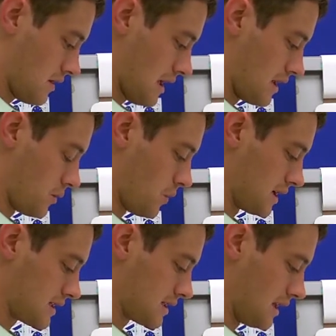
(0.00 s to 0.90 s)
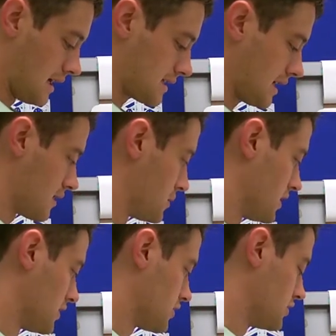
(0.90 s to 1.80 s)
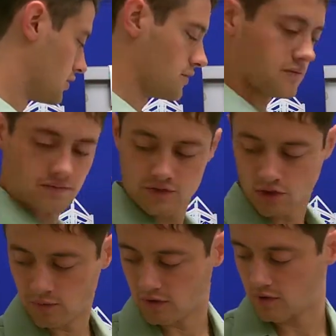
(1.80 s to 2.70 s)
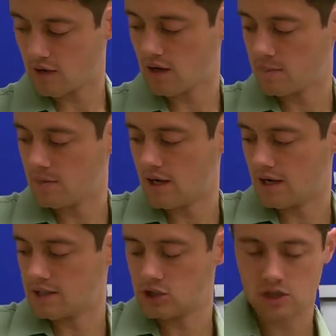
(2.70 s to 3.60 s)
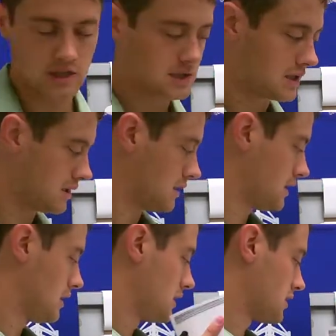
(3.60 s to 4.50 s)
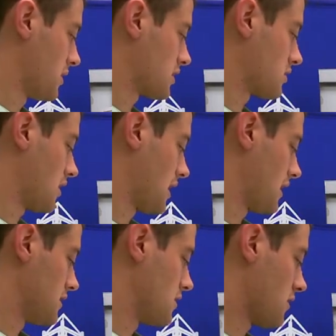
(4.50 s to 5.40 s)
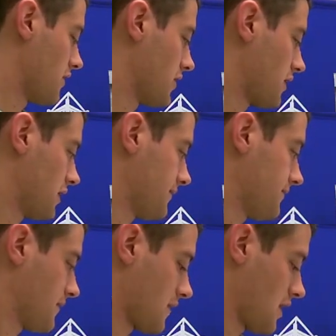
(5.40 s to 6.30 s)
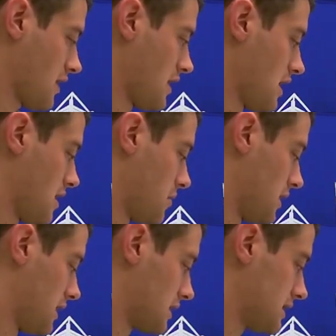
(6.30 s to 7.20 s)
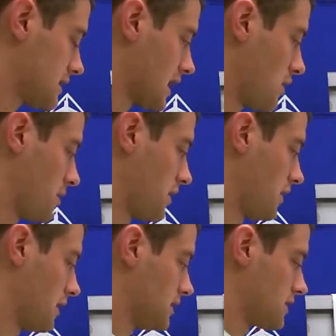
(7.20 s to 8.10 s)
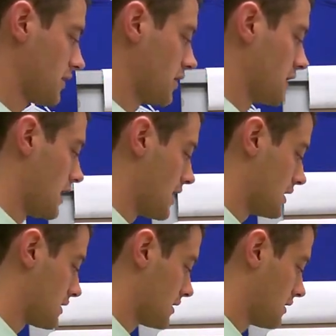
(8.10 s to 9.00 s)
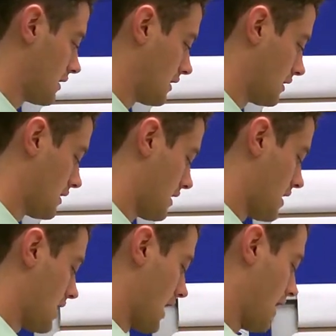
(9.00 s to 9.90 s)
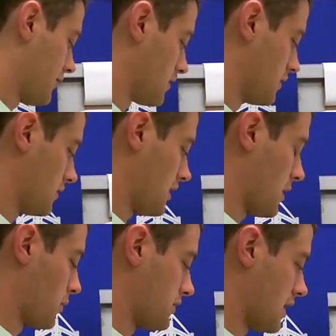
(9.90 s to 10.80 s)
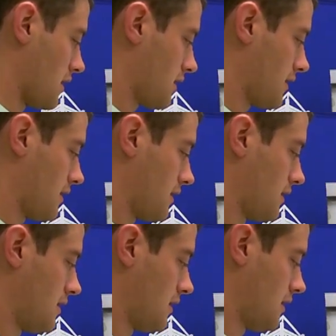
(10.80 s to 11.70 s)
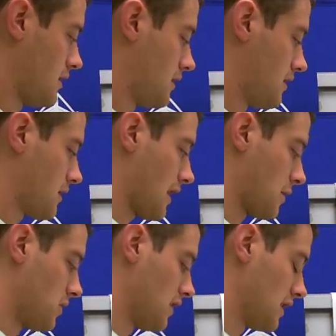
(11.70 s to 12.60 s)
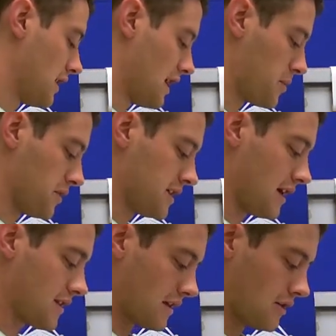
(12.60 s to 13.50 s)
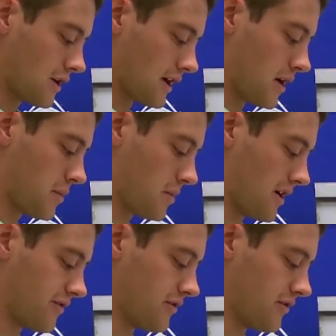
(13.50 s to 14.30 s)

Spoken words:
and then what's the last day the bill is due? So I'm going to grab my sheet to make sure I know everything. But the discount period is 30 days after April 10th. Okay, well, April 10th, I look it up on my